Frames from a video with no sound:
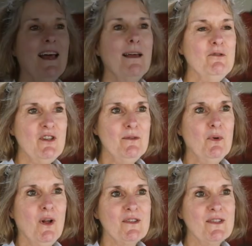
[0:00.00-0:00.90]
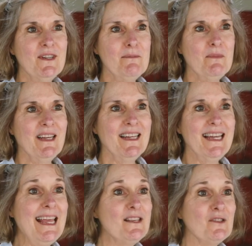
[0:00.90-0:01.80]
I'm Jeanne Paulsen. I'm playing
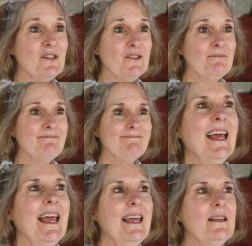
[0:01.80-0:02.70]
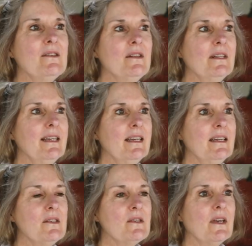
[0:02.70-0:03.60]
Hazel. Hazel
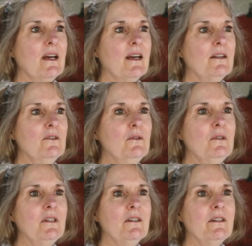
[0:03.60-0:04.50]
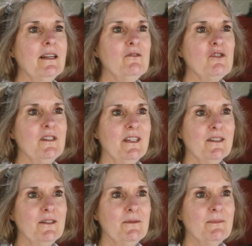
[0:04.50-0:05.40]
is a nuclear
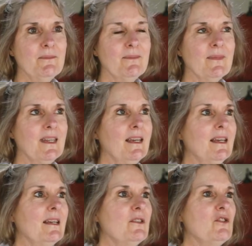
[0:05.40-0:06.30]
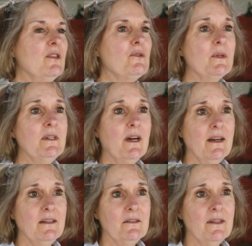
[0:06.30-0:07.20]
engineer. She's
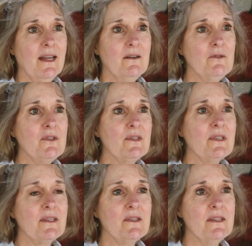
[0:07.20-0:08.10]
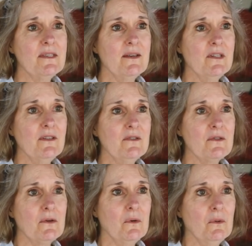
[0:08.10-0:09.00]
retired now. She's 67 years
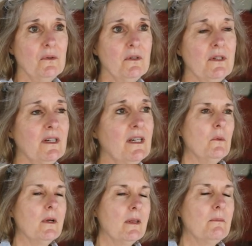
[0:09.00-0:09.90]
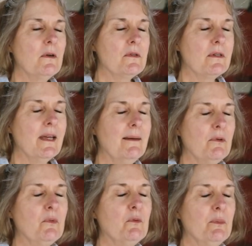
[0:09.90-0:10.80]
old. One of the most
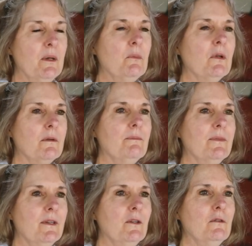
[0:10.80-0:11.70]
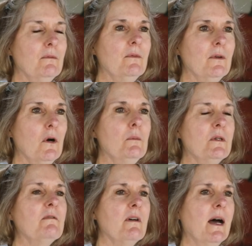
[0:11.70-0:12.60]
capable people that you'd hope
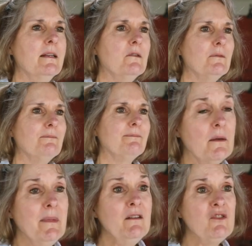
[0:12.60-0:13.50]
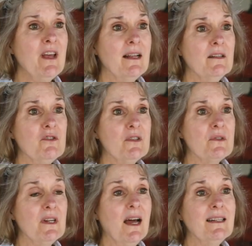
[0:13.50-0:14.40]
to find. The main challenge is
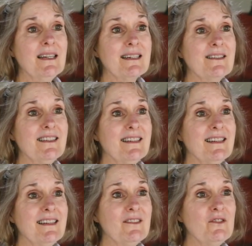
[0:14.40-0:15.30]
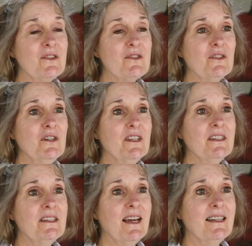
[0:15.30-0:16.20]
dialect, just learning the
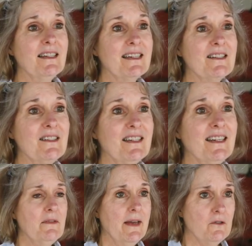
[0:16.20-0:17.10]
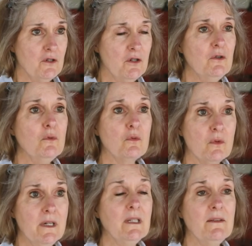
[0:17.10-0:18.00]
dialect. I've had two
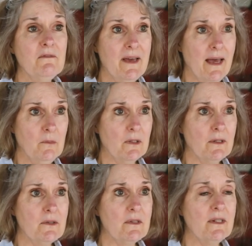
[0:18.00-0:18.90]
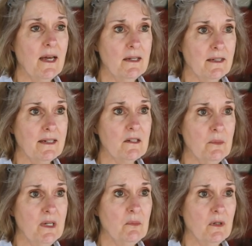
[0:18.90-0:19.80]
really fabulous dialect
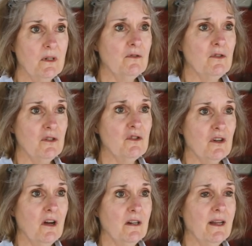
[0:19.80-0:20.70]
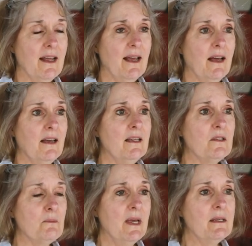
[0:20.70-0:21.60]
people. Judy Sean is
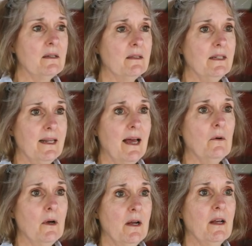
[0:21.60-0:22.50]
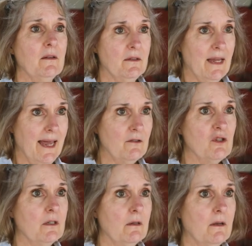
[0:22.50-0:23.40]
basically now
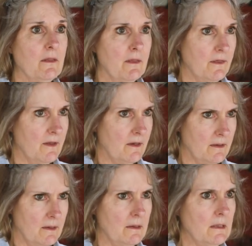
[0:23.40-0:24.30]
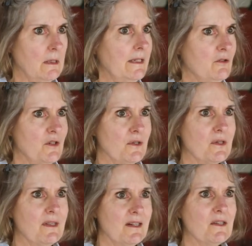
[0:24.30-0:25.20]
catching the
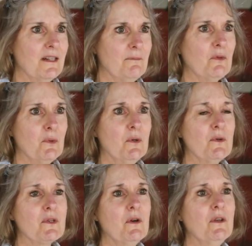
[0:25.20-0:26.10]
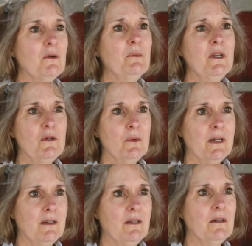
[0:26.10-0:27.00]
glitches that slip through. So you'll be
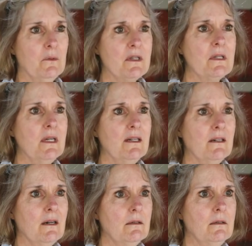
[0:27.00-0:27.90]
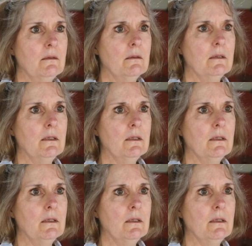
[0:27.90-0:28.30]
doing, you know, a scene and go, oh,